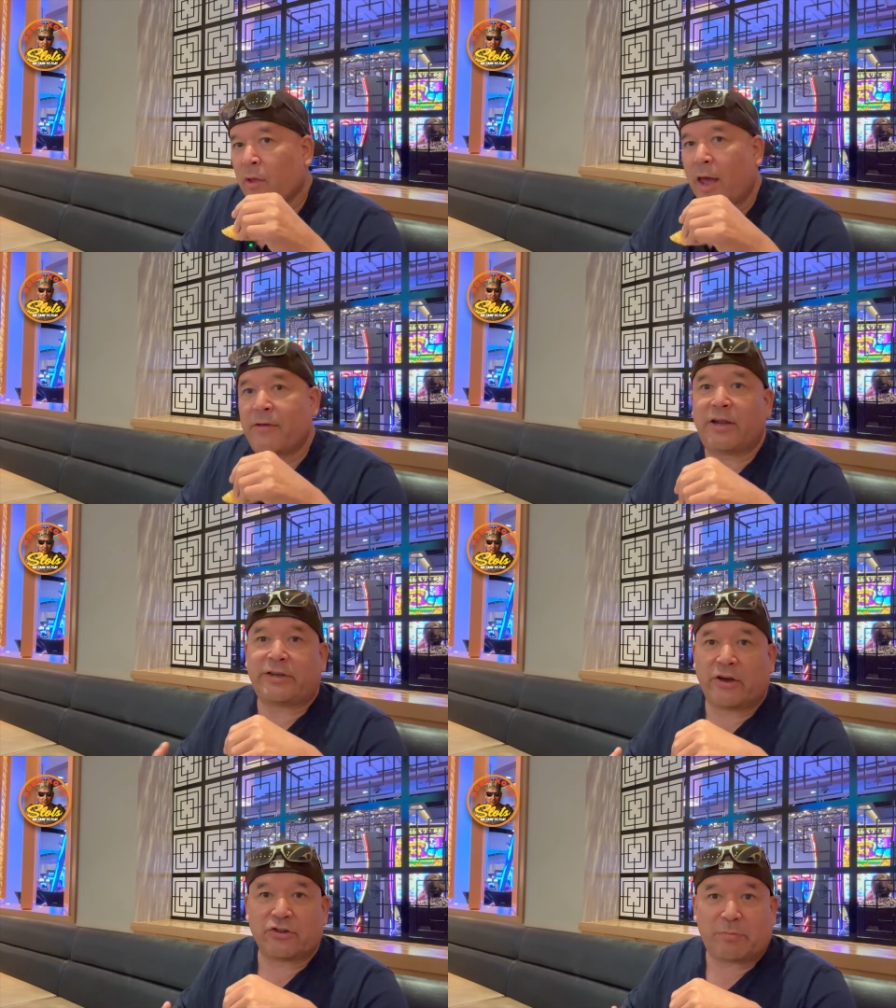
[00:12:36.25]
And then he
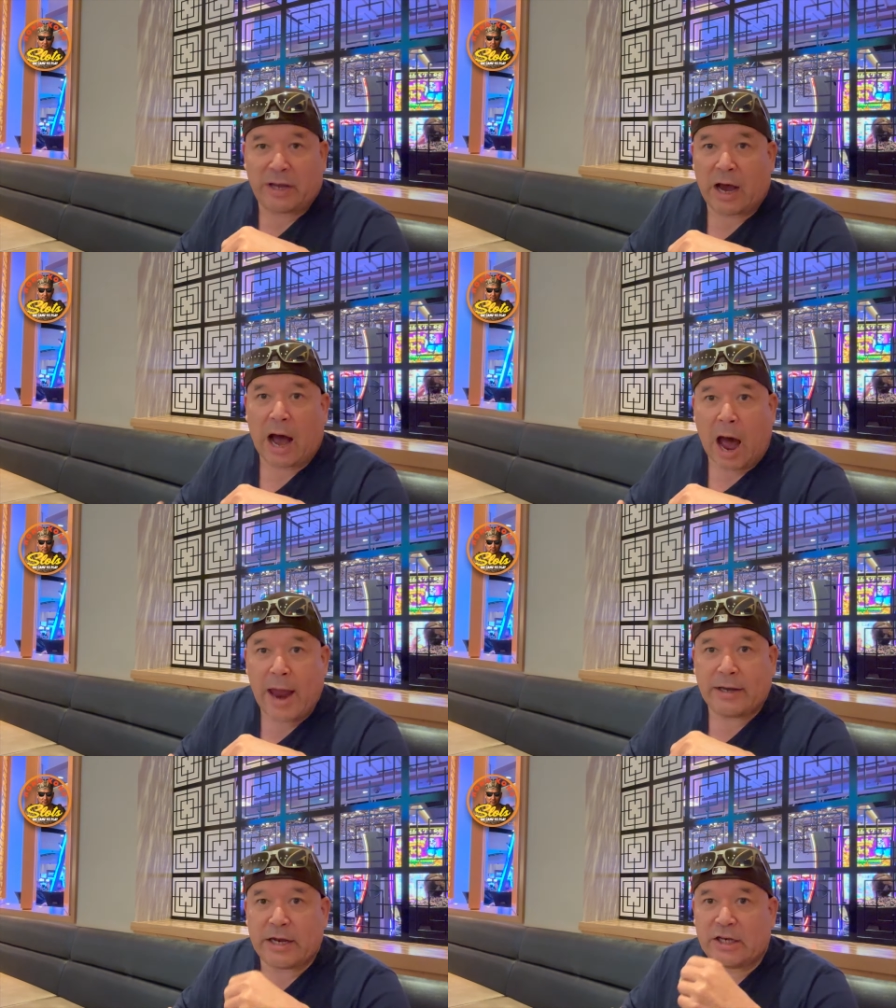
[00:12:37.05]
tells me
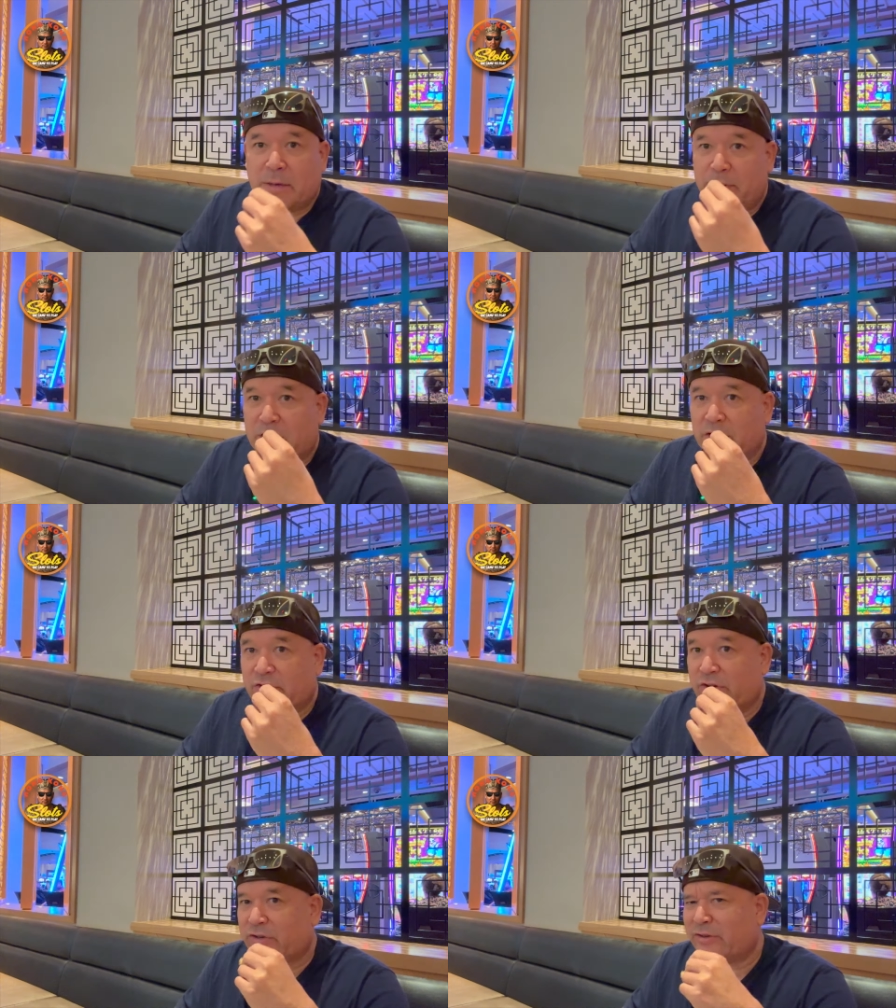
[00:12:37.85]
I need to be
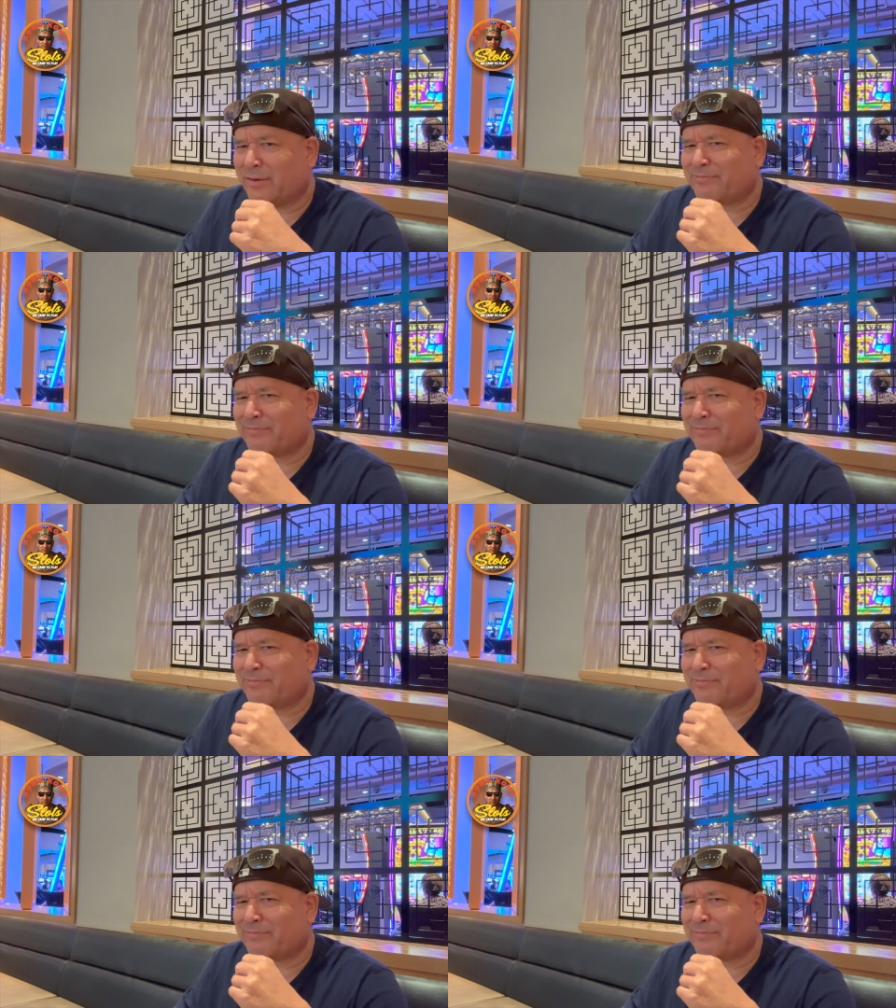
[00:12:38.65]
consistent.